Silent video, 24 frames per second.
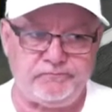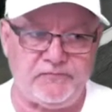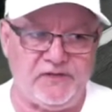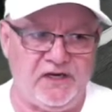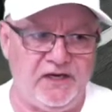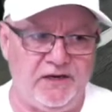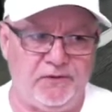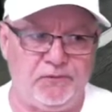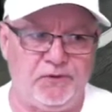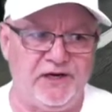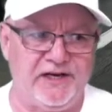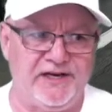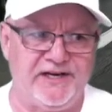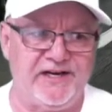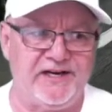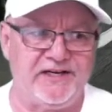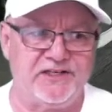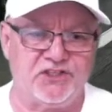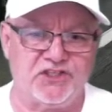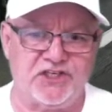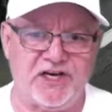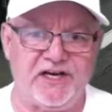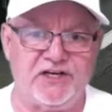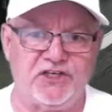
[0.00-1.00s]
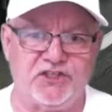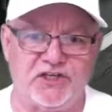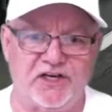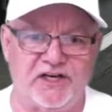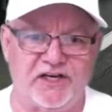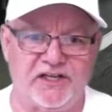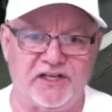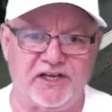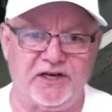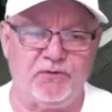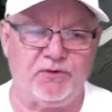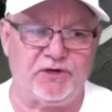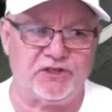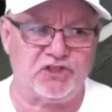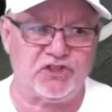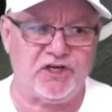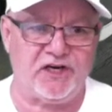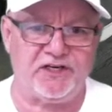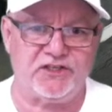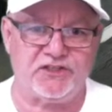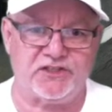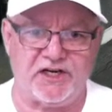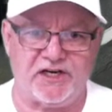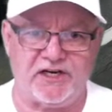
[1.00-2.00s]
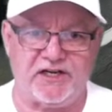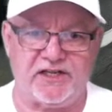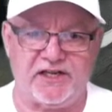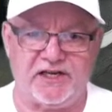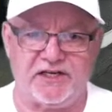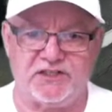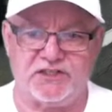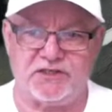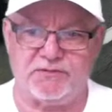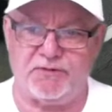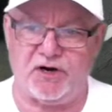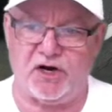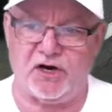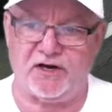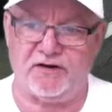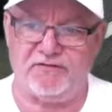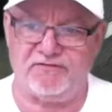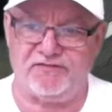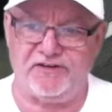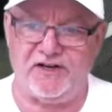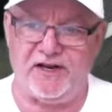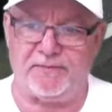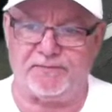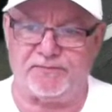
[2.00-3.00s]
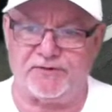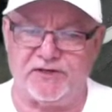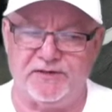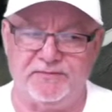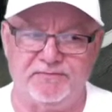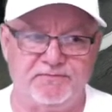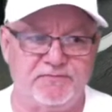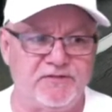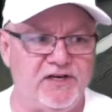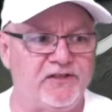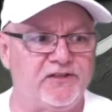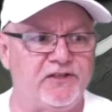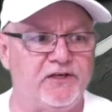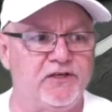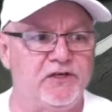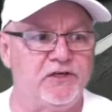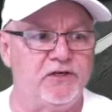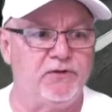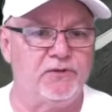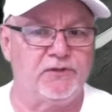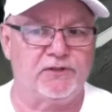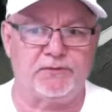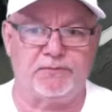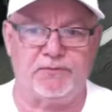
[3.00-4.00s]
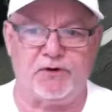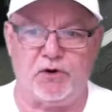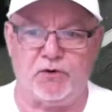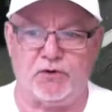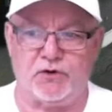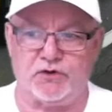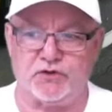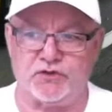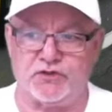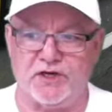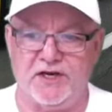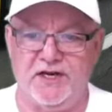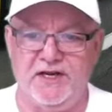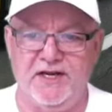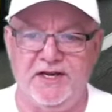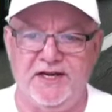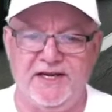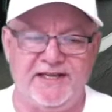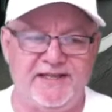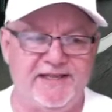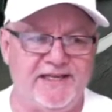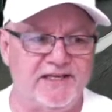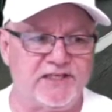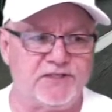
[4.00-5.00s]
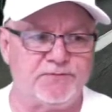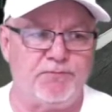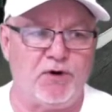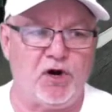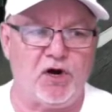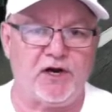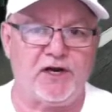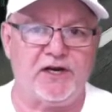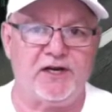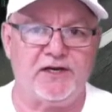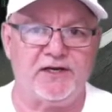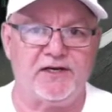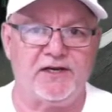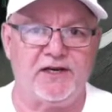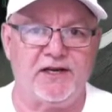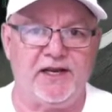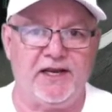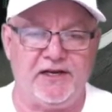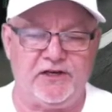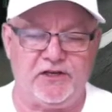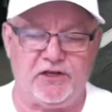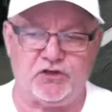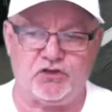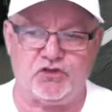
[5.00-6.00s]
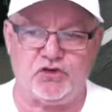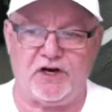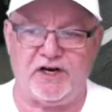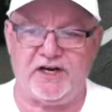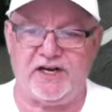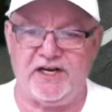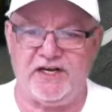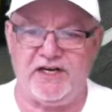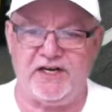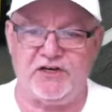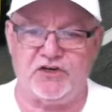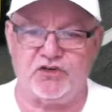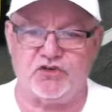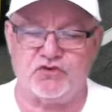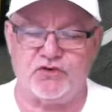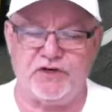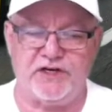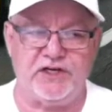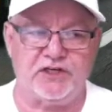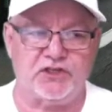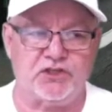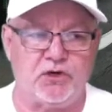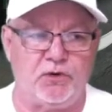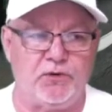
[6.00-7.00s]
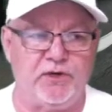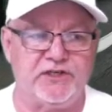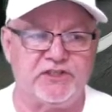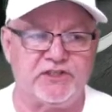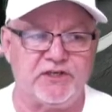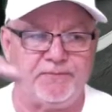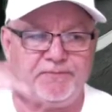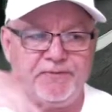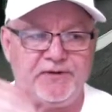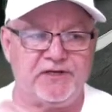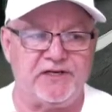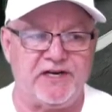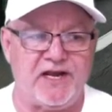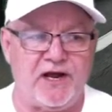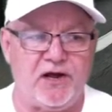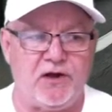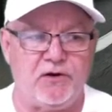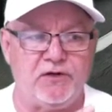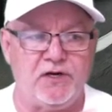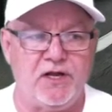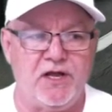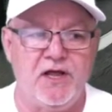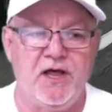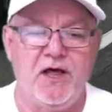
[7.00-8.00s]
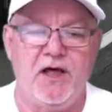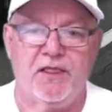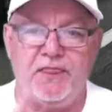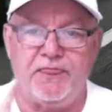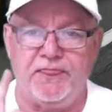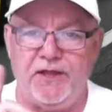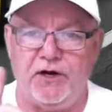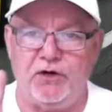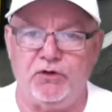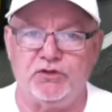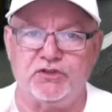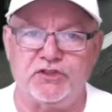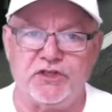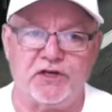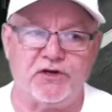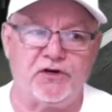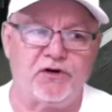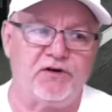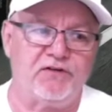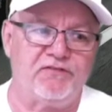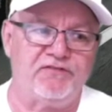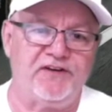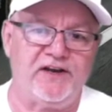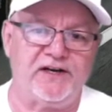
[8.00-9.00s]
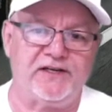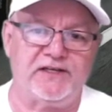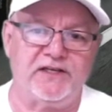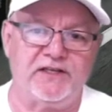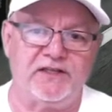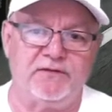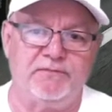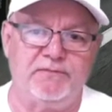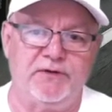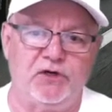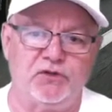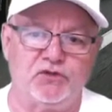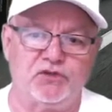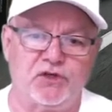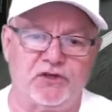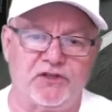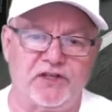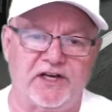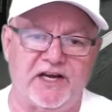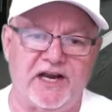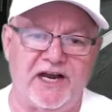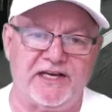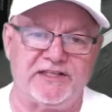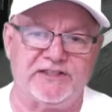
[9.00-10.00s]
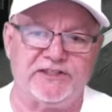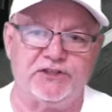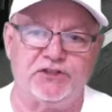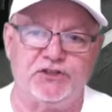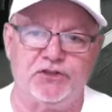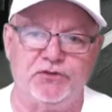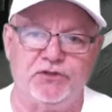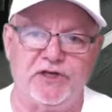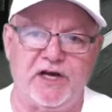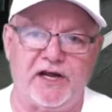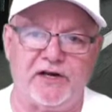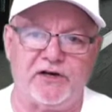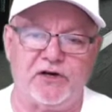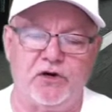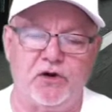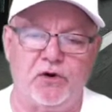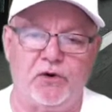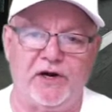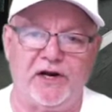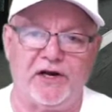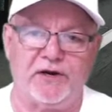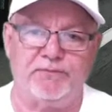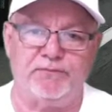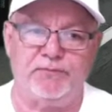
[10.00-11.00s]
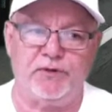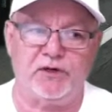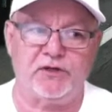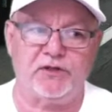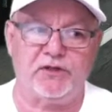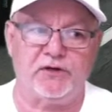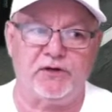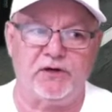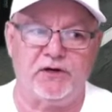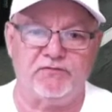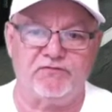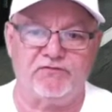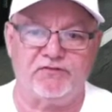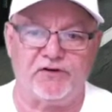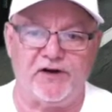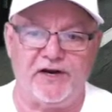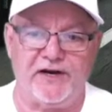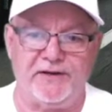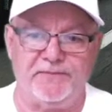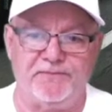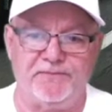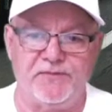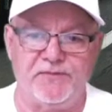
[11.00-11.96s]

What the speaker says: It really didn't change anything. What changed anything is the market flipped. Nothing to do with the brokers. This market in the trucking industry is always up and down. Those that are affected the most are the guys that do not know how to book their own freight,